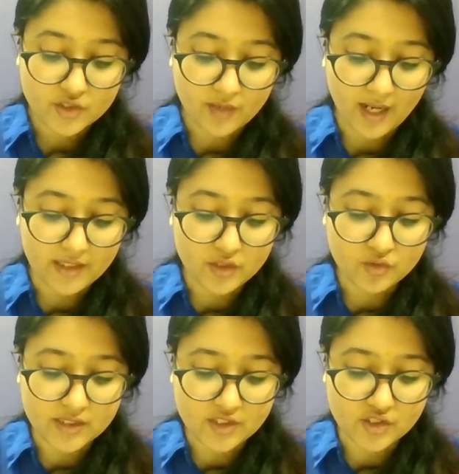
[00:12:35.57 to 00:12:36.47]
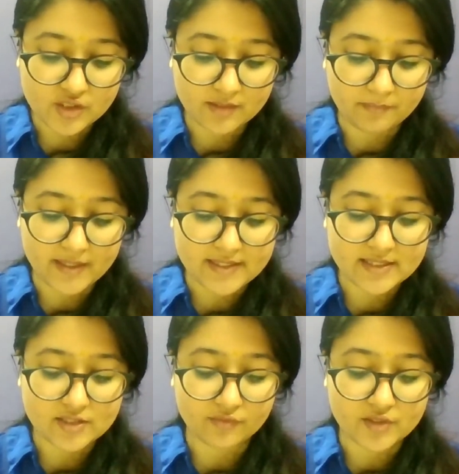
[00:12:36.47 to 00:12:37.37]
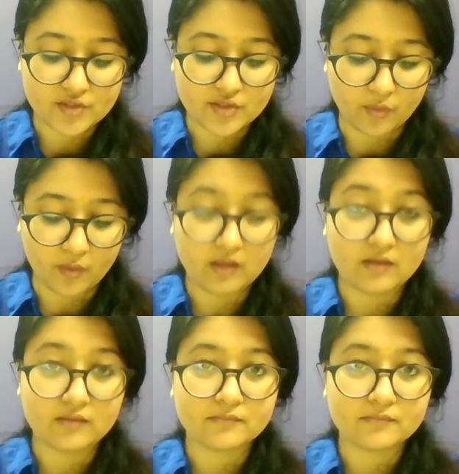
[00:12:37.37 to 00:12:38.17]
trying to teach the basics of the soul,